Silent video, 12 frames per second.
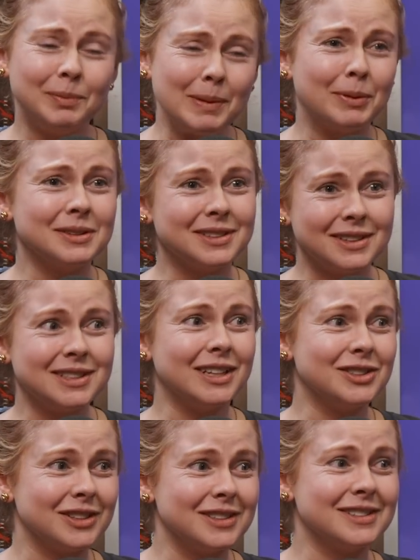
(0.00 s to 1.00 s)
people's
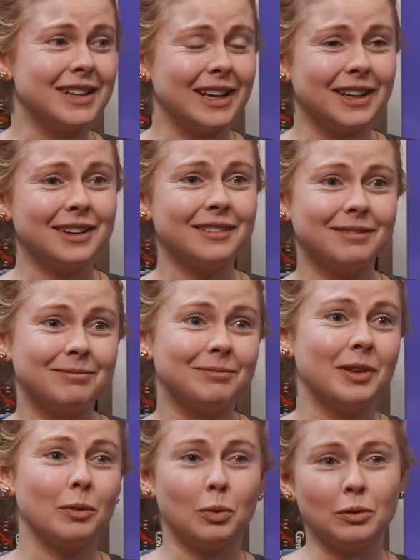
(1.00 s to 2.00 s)
intentions, like
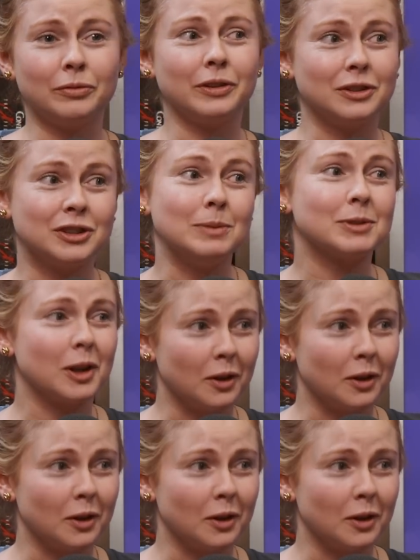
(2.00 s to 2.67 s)
a wolf in sheep's